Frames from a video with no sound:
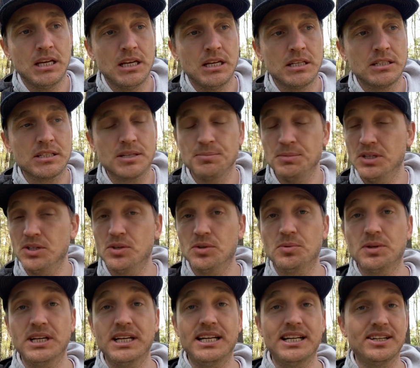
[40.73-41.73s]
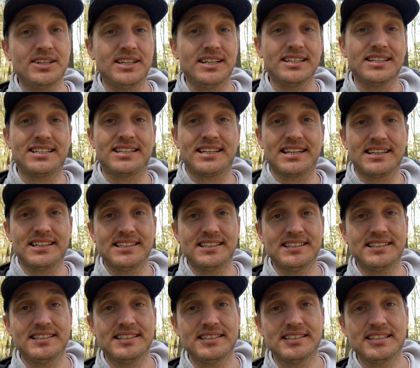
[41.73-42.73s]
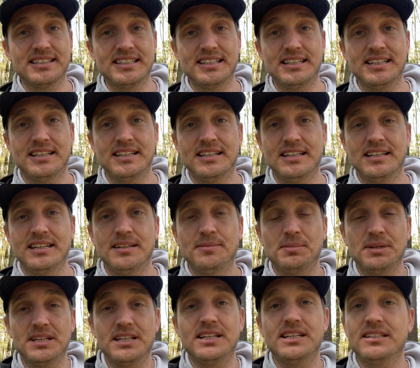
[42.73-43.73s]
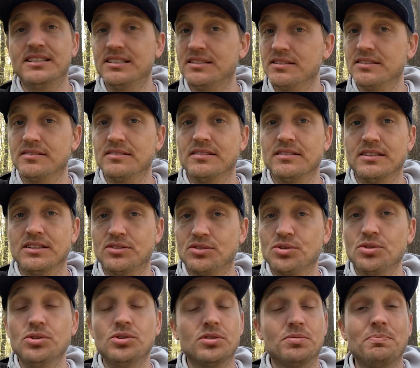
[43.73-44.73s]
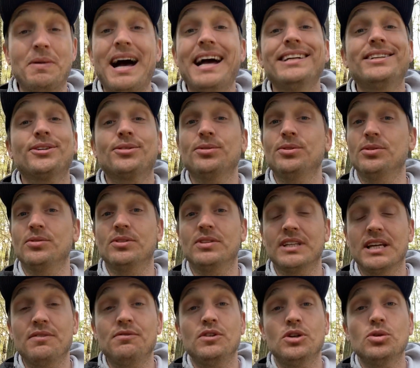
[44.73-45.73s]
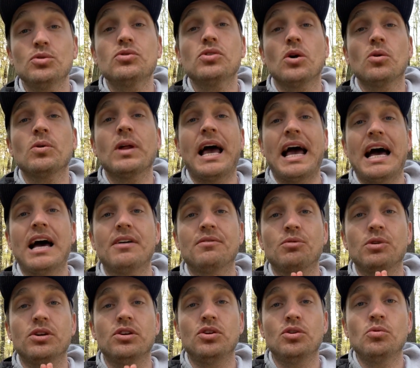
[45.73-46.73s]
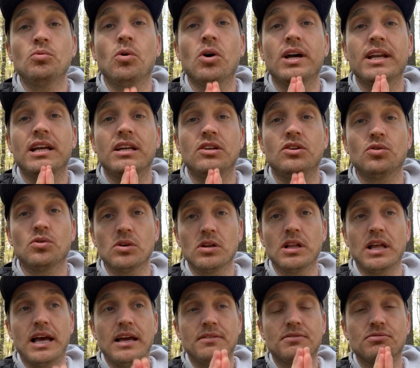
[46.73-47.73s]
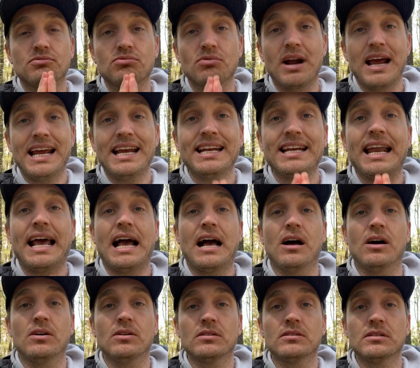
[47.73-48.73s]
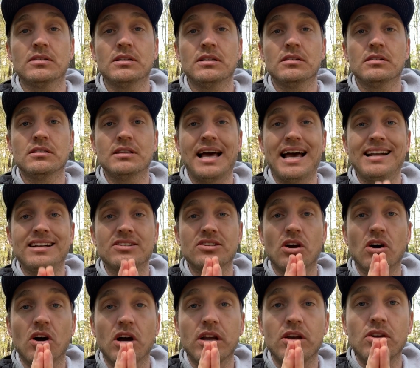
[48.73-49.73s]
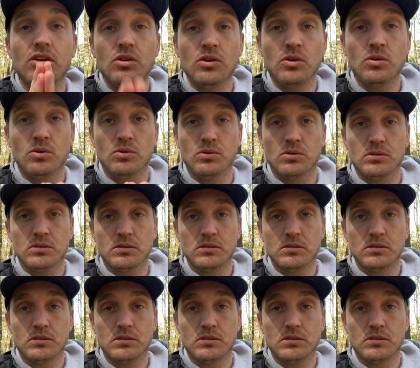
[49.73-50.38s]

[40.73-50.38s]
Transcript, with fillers: Some of you don't want to hear this, but it is the truth, my truth. If you don't have what you want in your life right now, that is on you.